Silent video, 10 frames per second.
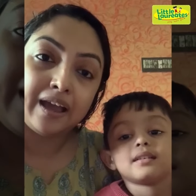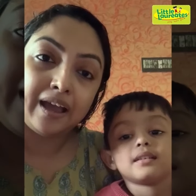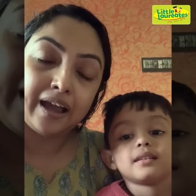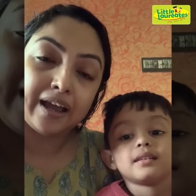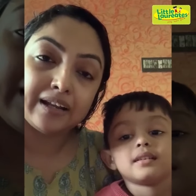
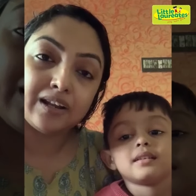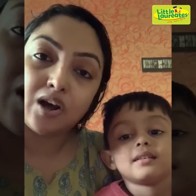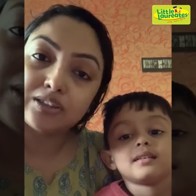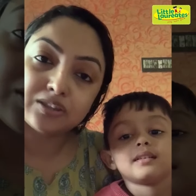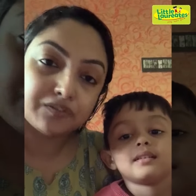Speaker 1: and
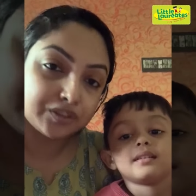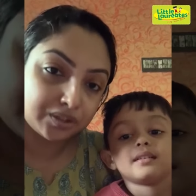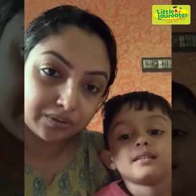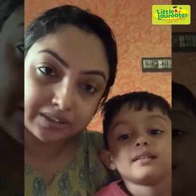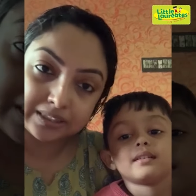lots of
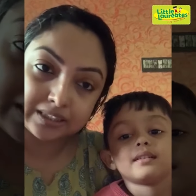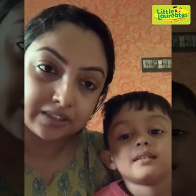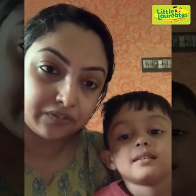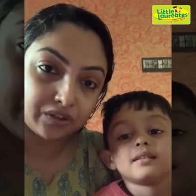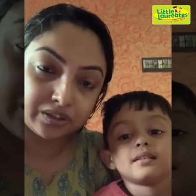resources
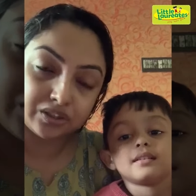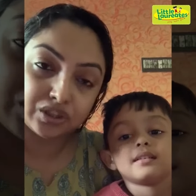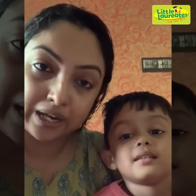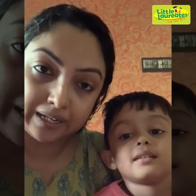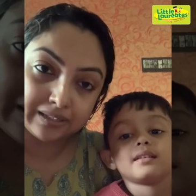for the
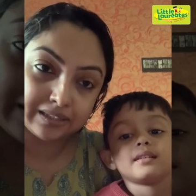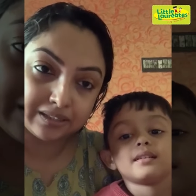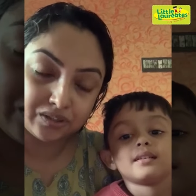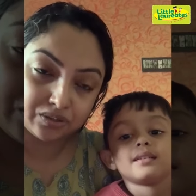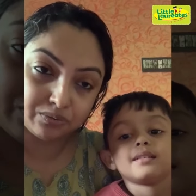child
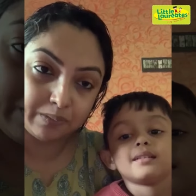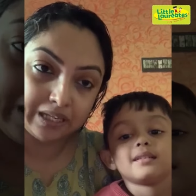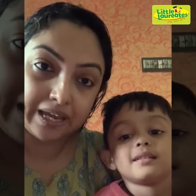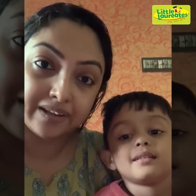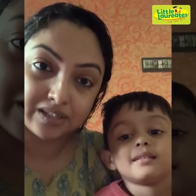to be
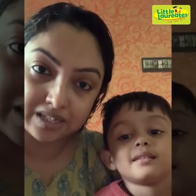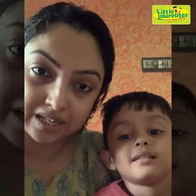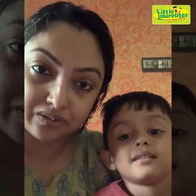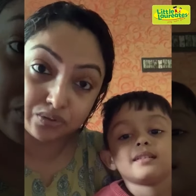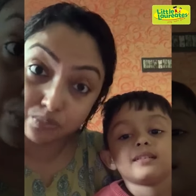
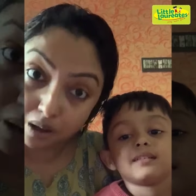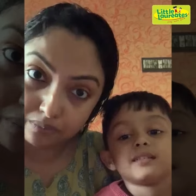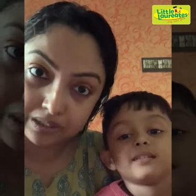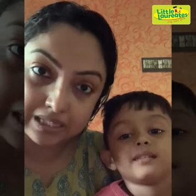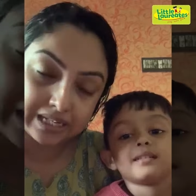entertained
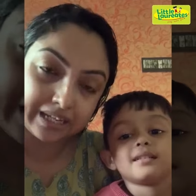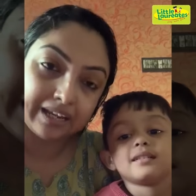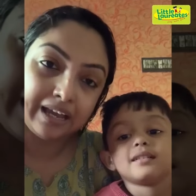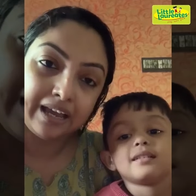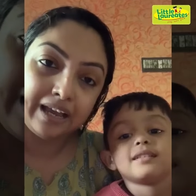throughout the day
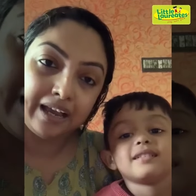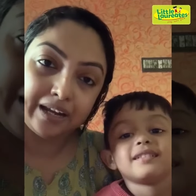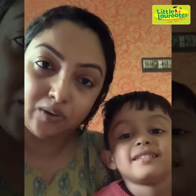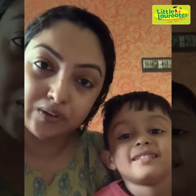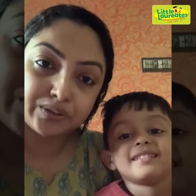
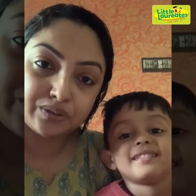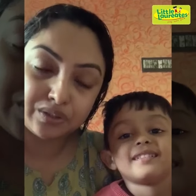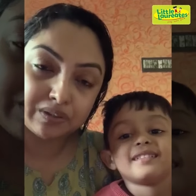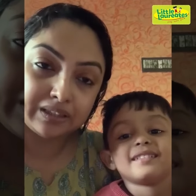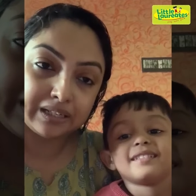and also
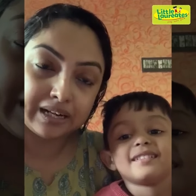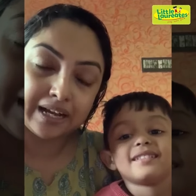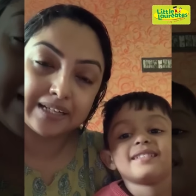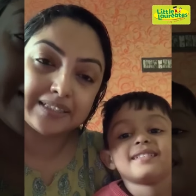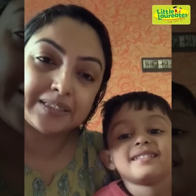during the
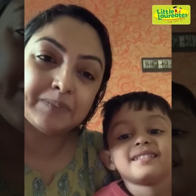class.